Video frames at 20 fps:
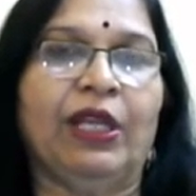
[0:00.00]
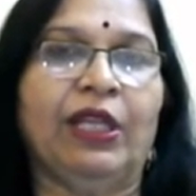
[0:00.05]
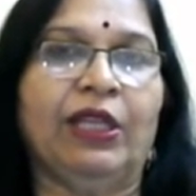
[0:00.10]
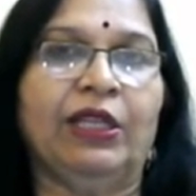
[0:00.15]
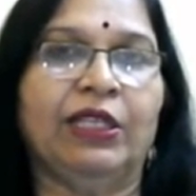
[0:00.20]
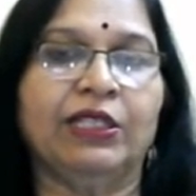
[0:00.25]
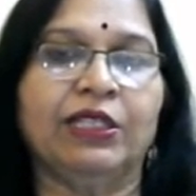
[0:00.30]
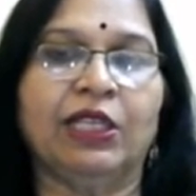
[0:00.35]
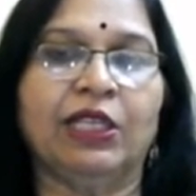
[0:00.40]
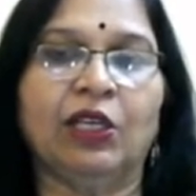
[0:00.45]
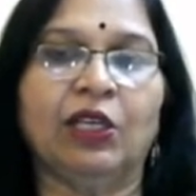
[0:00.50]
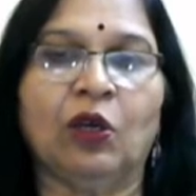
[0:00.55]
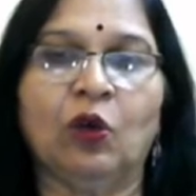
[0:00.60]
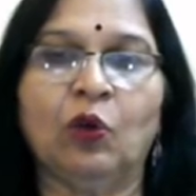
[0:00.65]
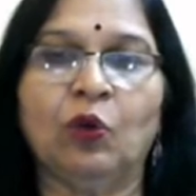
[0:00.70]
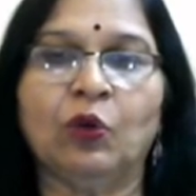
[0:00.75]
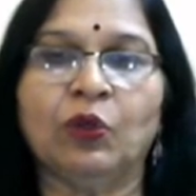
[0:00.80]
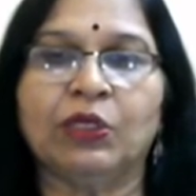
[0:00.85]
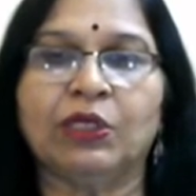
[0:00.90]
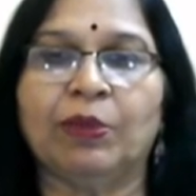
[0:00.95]
This
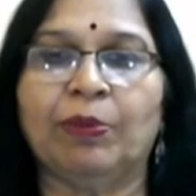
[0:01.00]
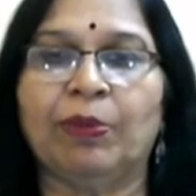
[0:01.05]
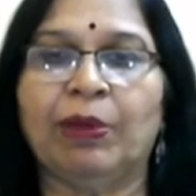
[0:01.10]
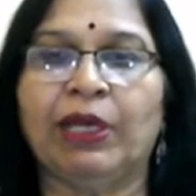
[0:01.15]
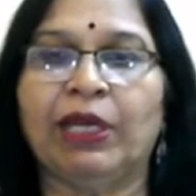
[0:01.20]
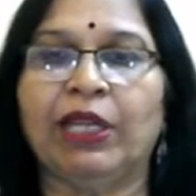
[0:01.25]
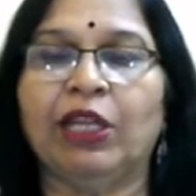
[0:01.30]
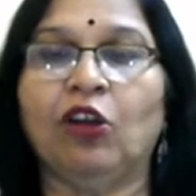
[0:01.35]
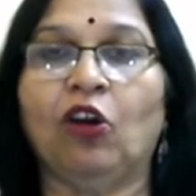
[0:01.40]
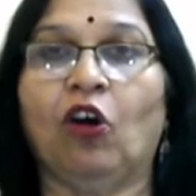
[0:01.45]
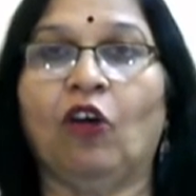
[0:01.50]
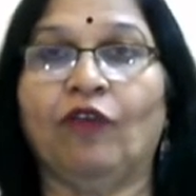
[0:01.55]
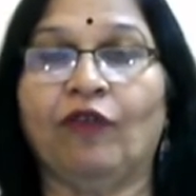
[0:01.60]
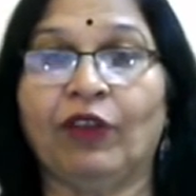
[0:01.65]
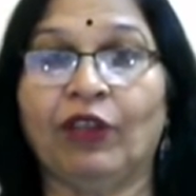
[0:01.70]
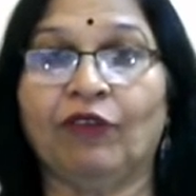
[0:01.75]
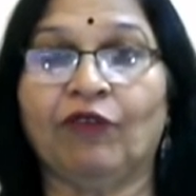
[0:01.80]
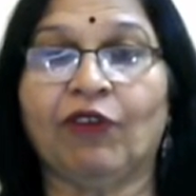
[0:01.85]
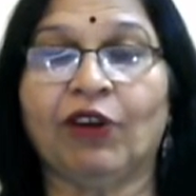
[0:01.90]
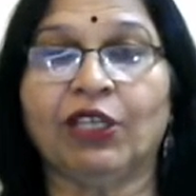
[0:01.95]
includes the building of
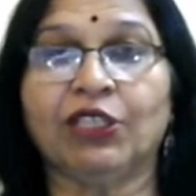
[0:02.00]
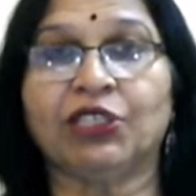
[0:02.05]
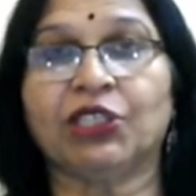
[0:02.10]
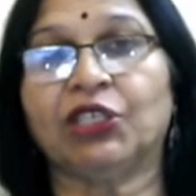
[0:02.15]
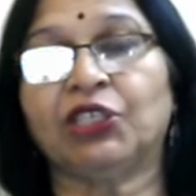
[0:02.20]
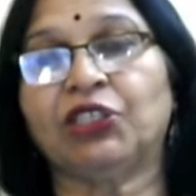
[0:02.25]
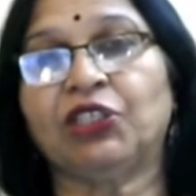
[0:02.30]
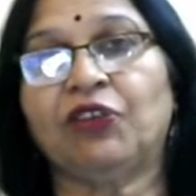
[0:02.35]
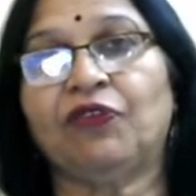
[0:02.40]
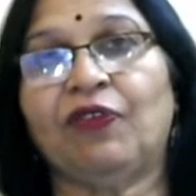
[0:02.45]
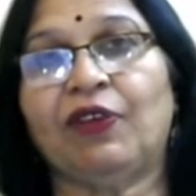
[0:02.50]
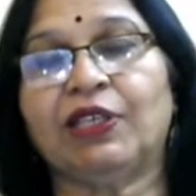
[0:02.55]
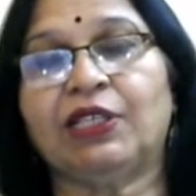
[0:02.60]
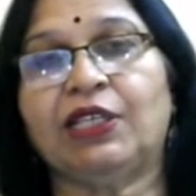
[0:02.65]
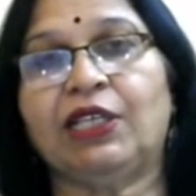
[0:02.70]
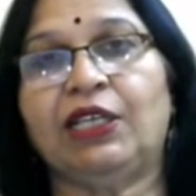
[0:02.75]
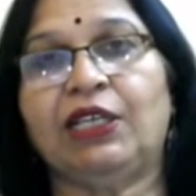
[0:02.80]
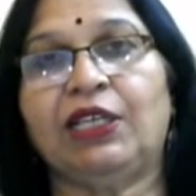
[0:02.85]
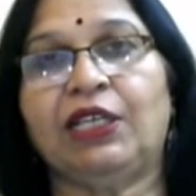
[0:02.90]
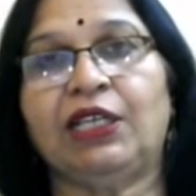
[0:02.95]
infrastructure
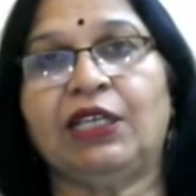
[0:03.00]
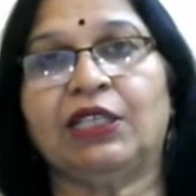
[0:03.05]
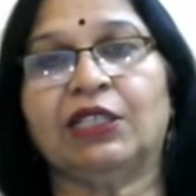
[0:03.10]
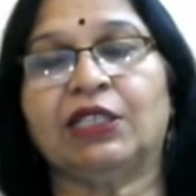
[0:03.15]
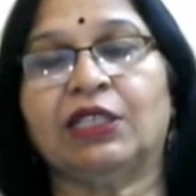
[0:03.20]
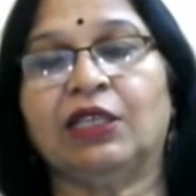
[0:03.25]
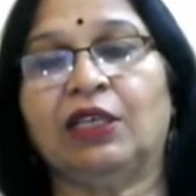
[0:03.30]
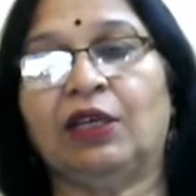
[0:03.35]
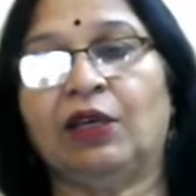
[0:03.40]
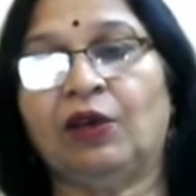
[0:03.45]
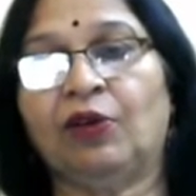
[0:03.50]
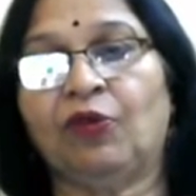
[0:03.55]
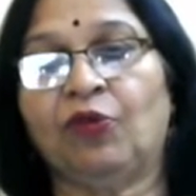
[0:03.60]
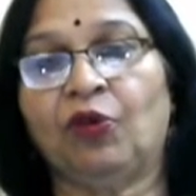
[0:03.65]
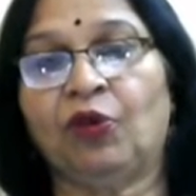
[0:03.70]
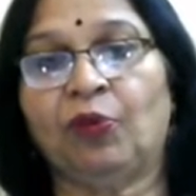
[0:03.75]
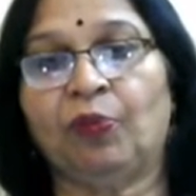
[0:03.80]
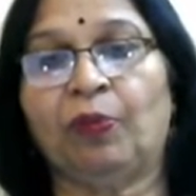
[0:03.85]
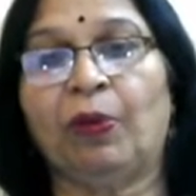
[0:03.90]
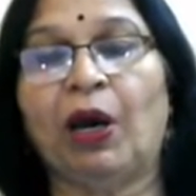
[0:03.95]
facilities,
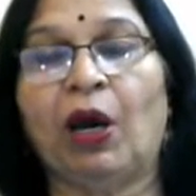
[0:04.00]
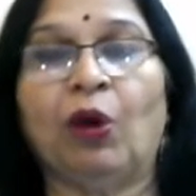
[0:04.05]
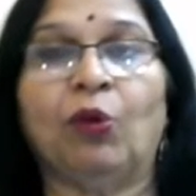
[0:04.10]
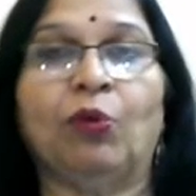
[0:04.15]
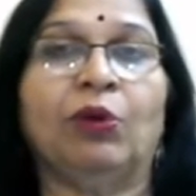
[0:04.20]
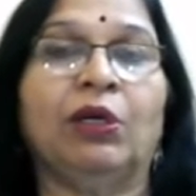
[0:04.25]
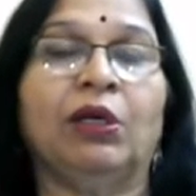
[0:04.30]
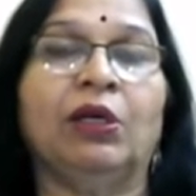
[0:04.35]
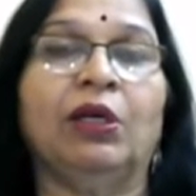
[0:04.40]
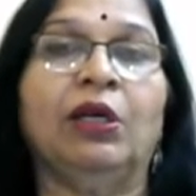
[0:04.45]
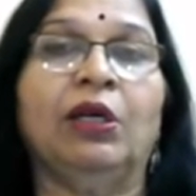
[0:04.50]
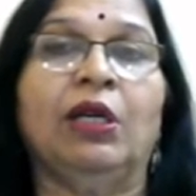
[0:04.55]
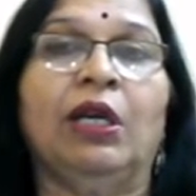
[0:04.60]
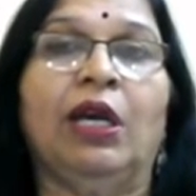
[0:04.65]
power,